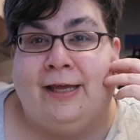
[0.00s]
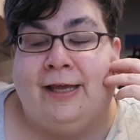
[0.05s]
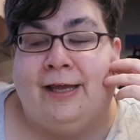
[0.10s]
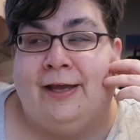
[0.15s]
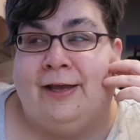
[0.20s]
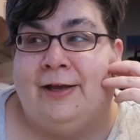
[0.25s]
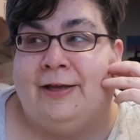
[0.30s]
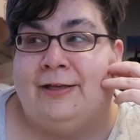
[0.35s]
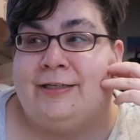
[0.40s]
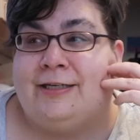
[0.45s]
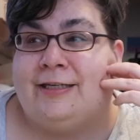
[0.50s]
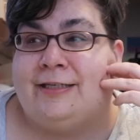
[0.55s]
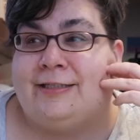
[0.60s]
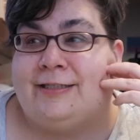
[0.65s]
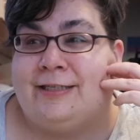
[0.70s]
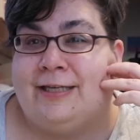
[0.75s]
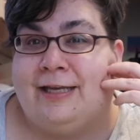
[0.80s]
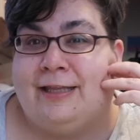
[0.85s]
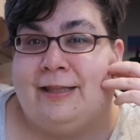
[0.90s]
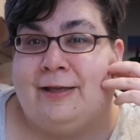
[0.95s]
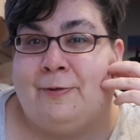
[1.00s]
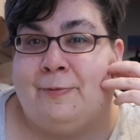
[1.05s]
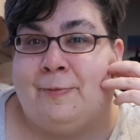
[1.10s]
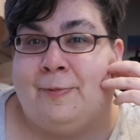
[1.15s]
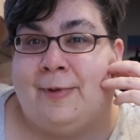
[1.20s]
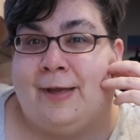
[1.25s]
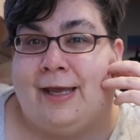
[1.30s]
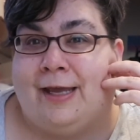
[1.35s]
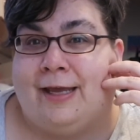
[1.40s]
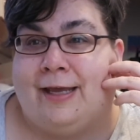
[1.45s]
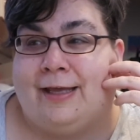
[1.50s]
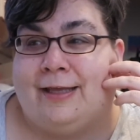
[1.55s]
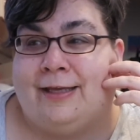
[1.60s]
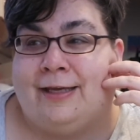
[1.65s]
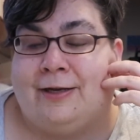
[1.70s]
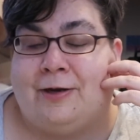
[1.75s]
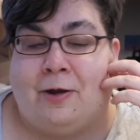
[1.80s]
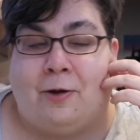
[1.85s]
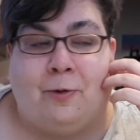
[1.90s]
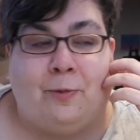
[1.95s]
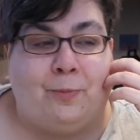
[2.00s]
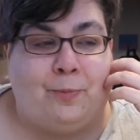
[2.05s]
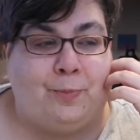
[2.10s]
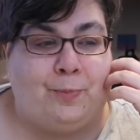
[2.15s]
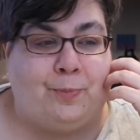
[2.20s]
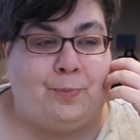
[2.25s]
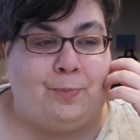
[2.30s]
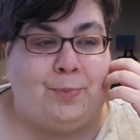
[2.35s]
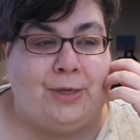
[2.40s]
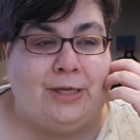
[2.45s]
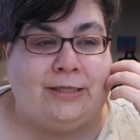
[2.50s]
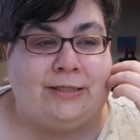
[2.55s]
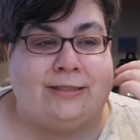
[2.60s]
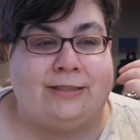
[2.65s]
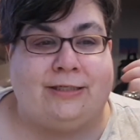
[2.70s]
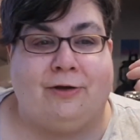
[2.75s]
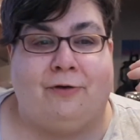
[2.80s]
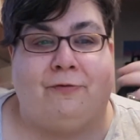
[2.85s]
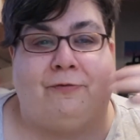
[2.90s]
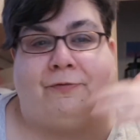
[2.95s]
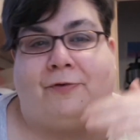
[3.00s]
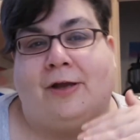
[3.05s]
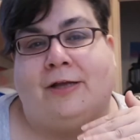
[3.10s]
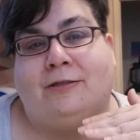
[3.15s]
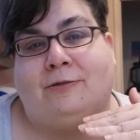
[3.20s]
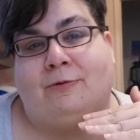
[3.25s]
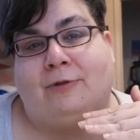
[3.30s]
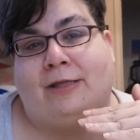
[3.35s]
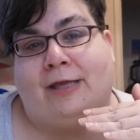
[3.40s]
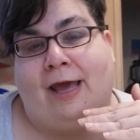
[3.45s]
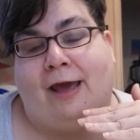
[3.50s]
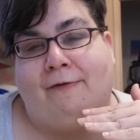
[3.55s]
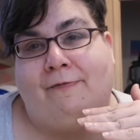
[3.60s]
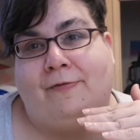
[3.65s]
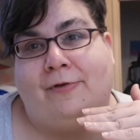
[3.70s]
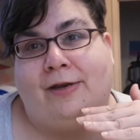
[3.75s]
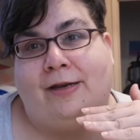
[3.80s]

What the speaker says: to see them, you know, be still friends with Kevin.